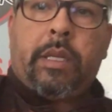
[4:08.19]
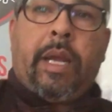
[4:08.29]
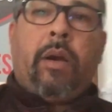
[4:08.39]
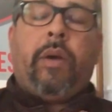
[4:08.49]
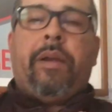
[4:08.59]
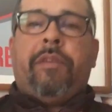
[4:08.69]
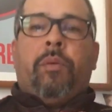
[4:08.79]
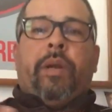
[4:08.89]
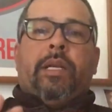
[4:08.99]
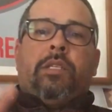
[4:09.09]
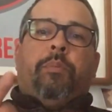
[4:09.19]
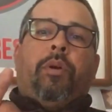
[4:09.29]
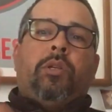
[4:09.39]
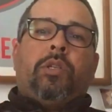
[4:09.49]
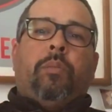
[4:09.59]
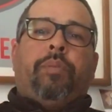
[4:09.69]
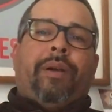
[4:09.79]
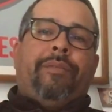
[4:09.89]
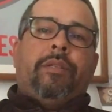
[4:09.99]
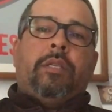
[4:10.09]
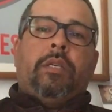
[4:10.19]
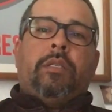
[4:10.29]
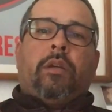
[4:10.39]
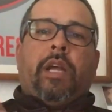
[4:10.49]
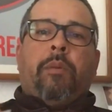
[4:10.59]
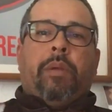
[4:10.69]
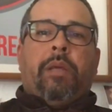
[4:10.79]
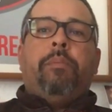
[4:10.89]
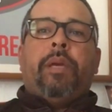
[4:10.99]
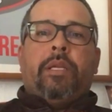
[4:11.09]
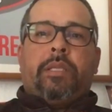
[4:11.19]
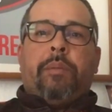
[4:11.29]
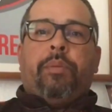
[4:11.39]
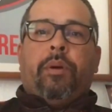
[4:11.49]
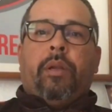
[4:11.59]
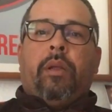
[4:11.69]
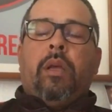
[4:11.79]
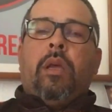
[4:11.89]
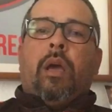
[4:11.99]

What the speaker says: Now everyone has their personal preferences on how many beads they put.